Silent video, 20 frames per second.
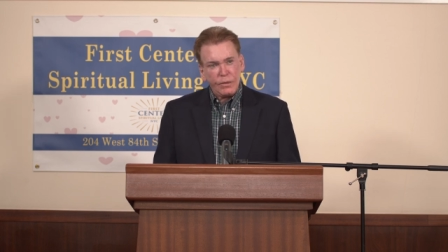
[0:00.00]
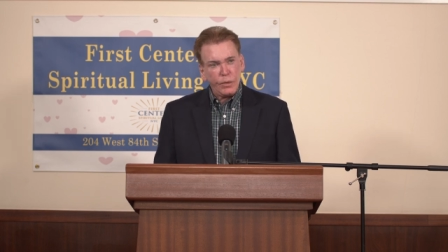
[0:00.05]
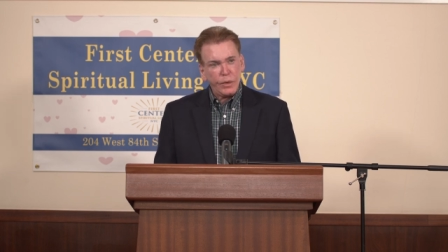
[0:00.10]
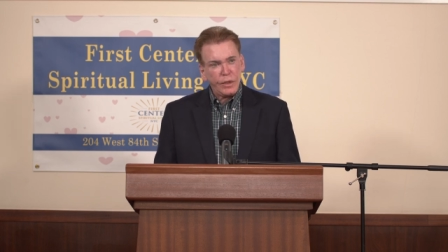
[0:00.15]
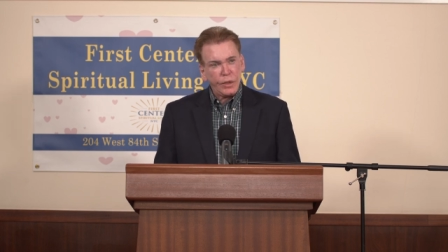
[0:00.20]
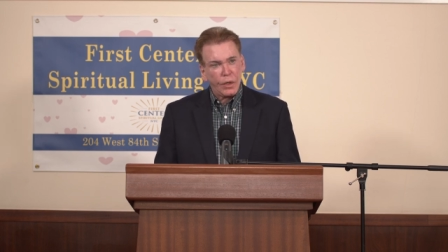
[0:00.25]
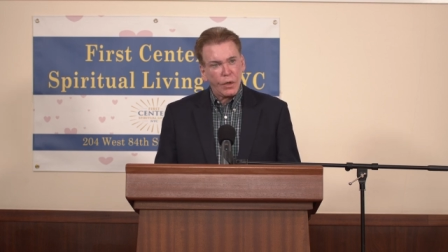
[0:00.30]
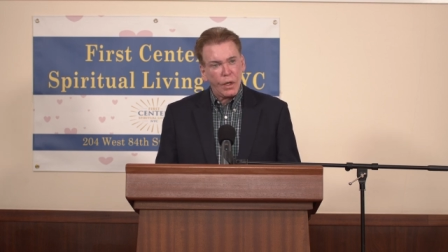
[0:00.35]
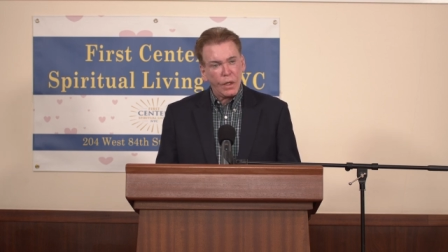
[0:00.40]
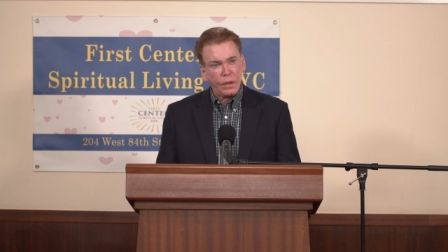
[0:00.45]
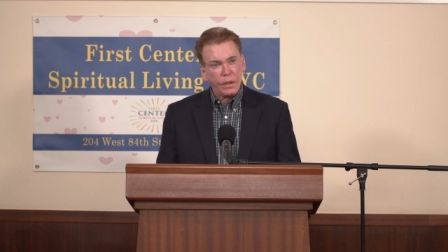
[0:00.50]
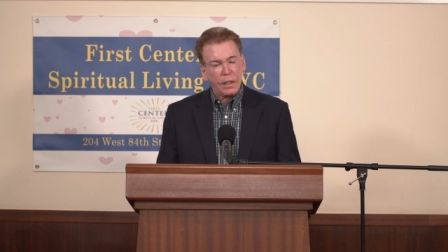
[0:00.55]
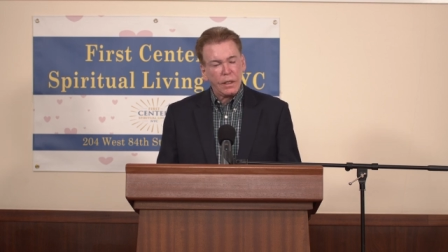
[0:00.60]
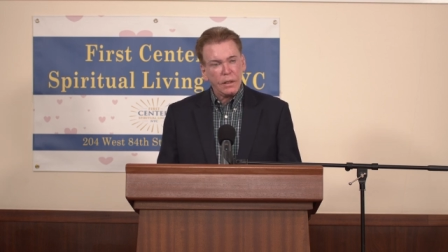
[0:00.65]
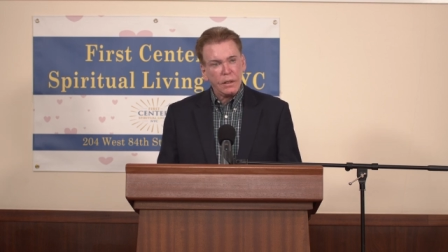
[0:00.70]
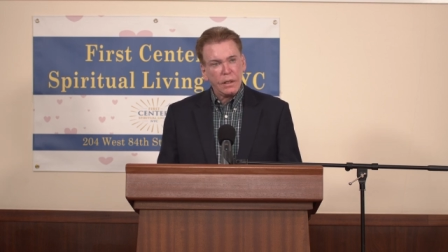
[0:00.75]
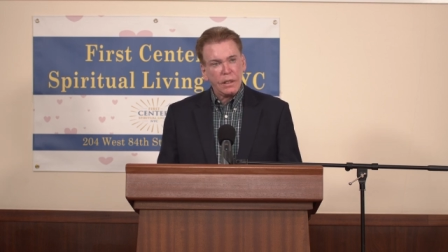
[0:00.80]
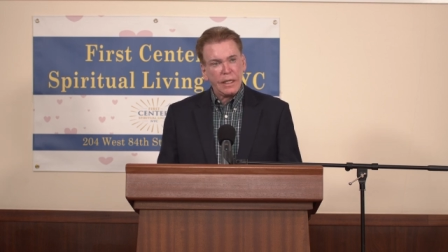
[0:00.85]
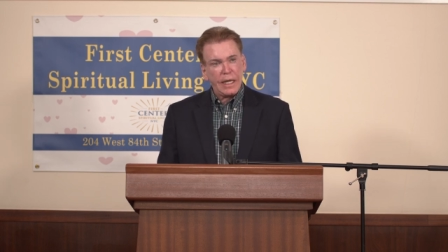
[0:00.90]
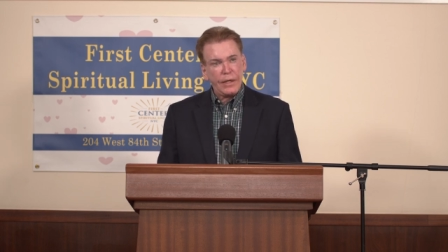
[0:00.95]
when you're all
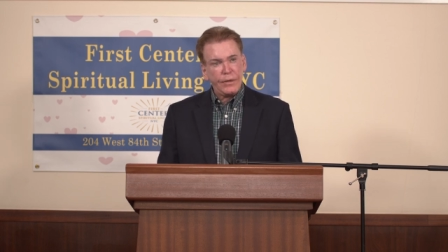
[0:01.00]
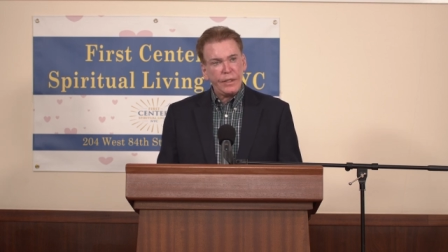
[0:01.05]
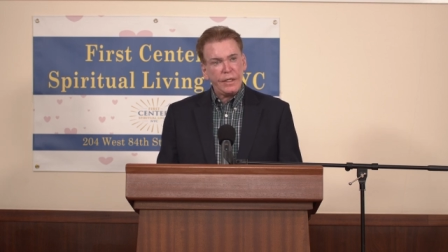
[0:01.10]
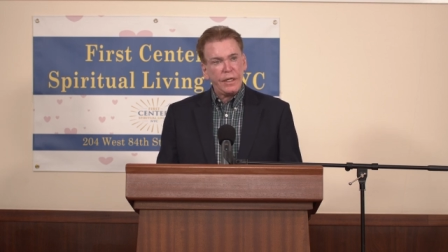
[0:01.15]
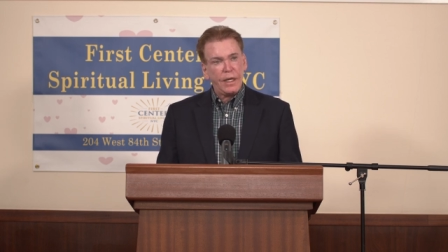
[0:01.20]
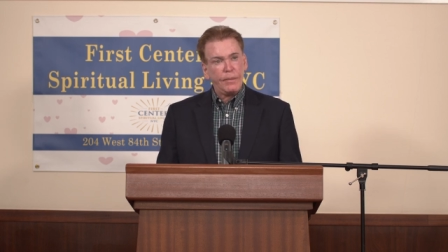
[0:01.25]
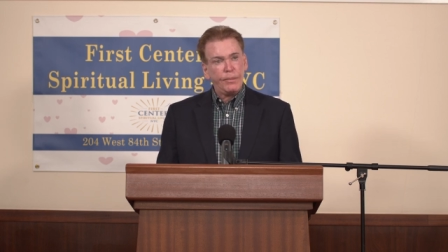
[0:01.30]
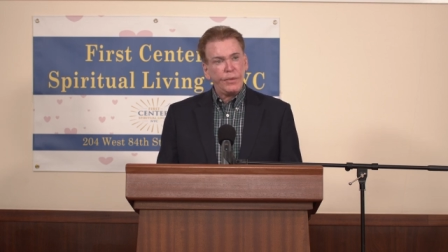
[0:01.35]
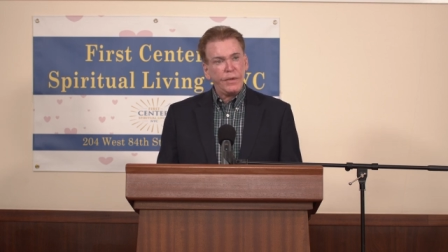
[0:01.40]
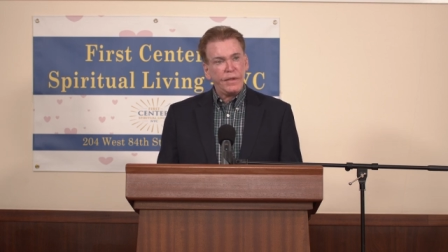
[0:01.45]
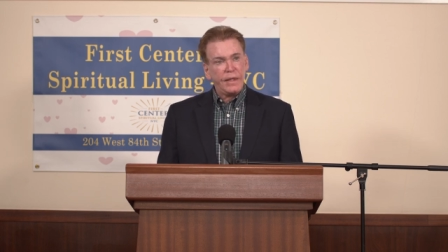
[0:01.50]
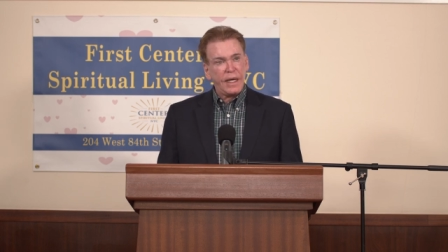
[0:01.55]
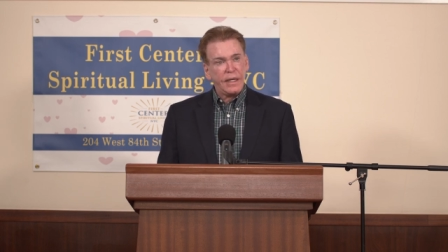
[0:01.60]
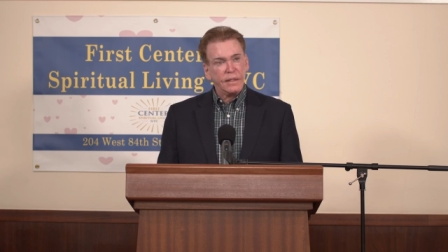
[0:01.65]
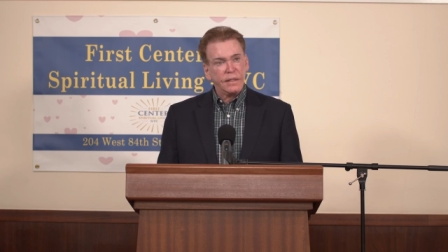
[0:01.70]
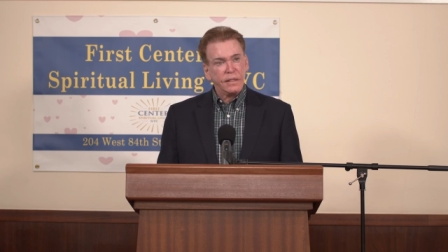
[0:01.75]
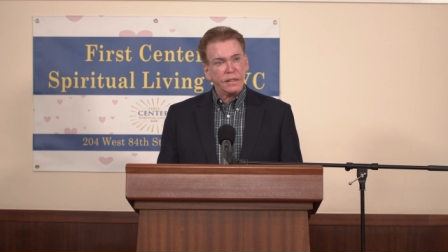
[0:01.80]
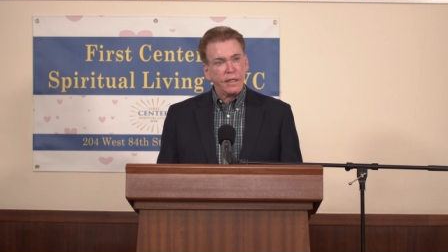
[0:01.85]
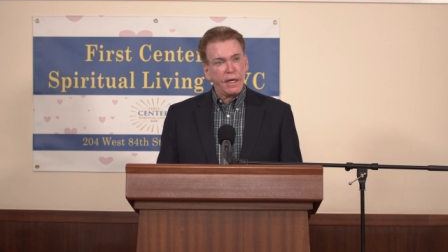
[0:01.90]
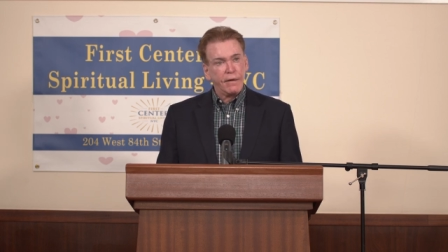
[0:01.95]
clouded up with that
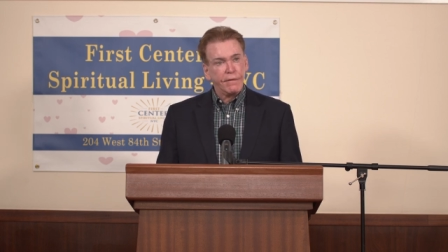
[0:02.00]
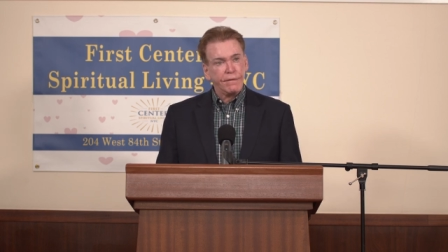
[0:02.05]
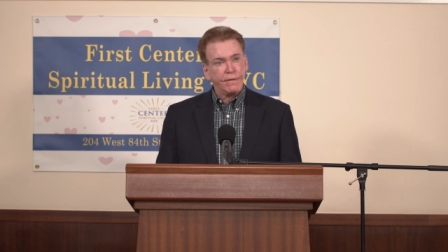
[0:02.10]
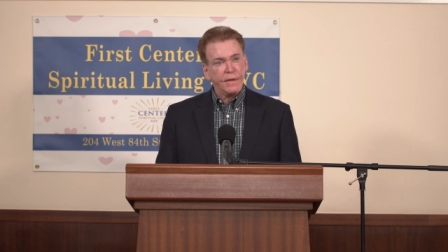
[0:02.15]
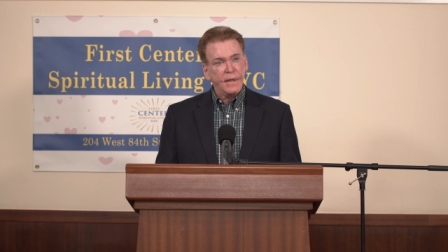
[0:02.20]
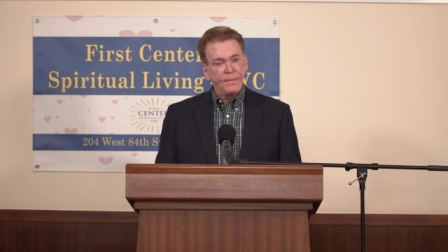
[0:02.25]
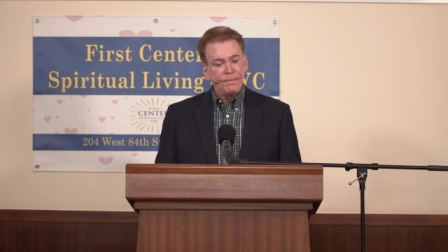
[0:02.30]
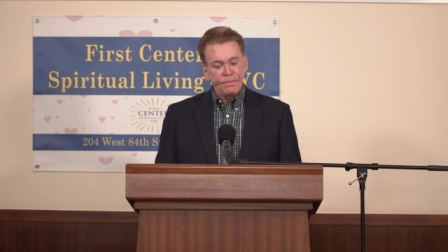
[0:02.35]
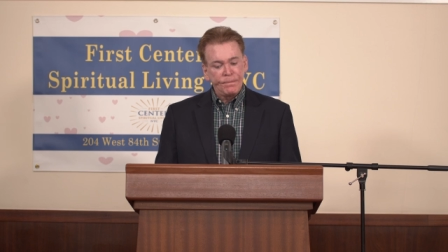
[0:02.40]
stuff.